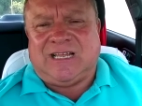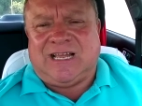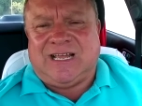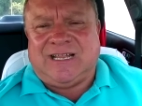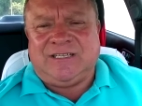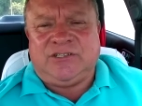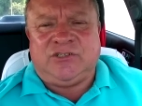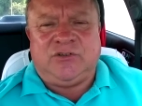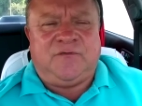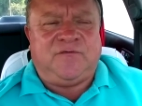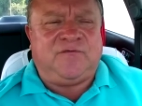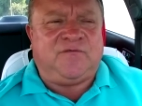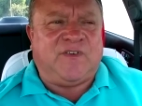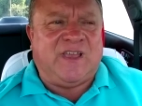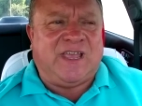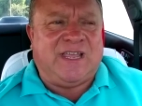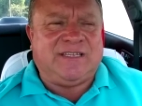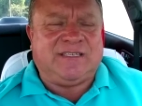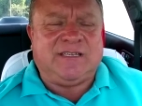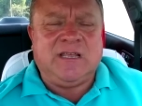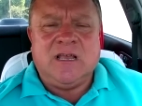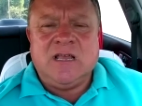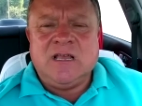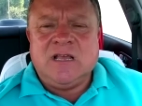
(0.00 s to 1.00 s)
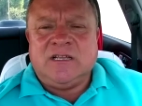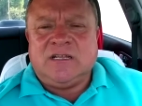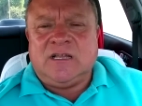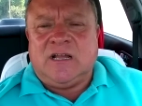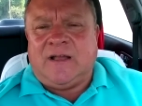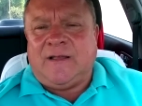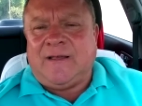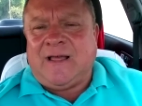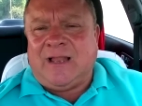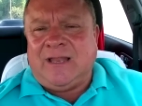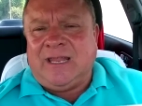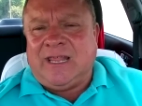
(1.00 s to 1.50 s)
I do face,
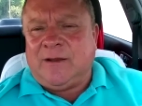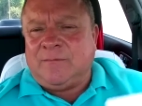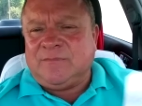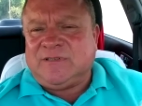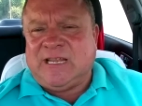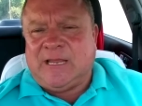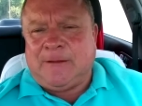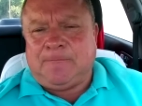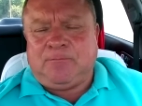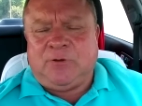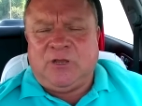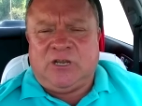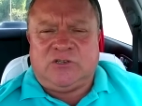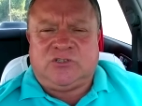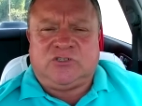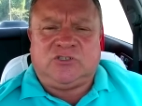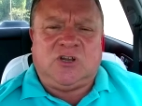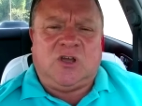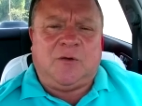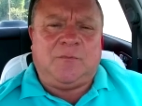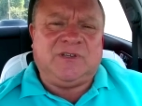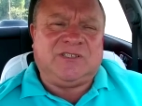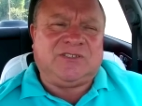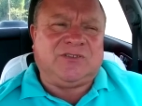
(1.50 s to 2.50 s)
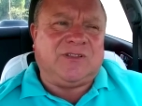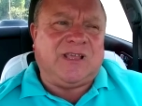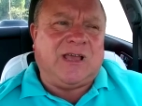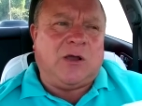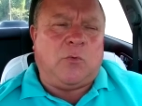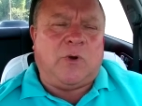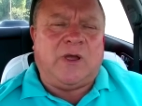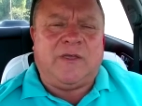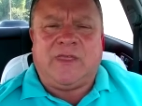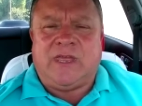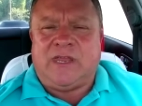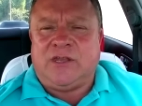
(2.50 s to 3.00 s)
uh, I let them take pictures of me so
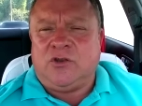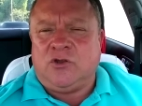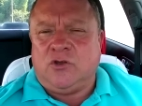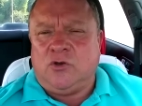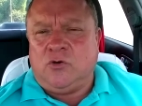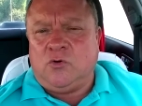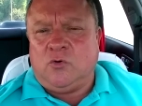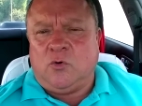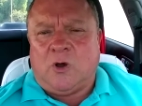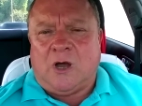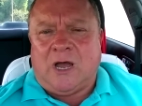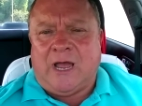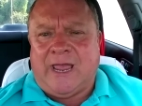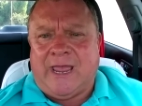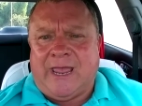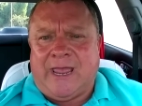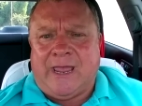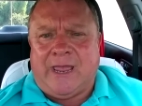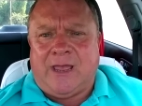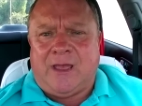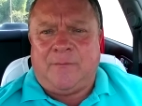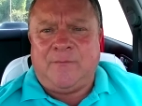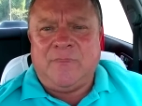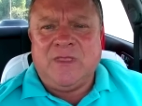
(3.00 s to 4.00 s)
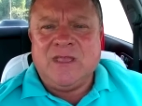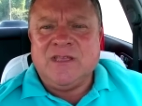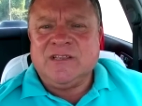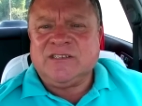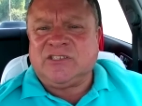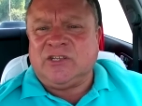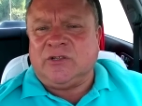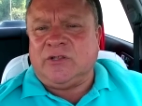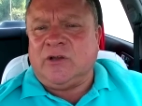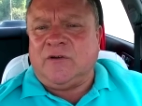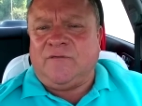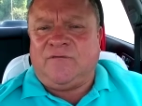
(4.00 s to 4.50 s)
that way they know who I am,
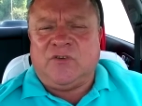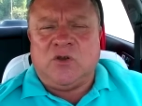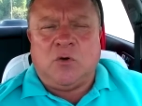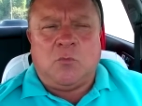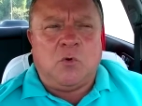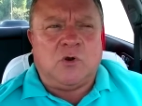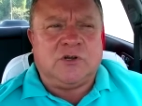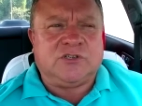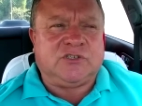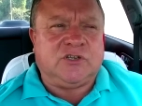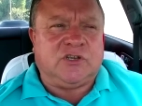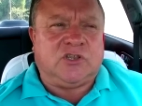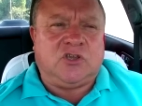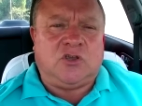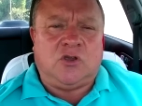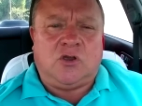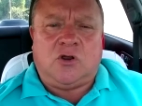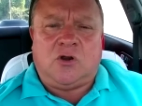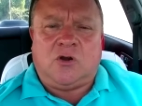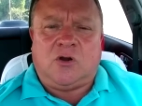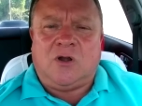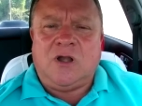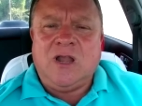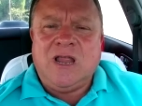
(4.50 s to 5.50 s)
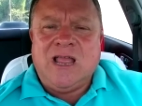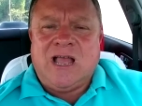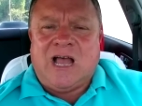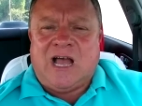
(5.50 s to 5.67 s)
so they'll feel more secure.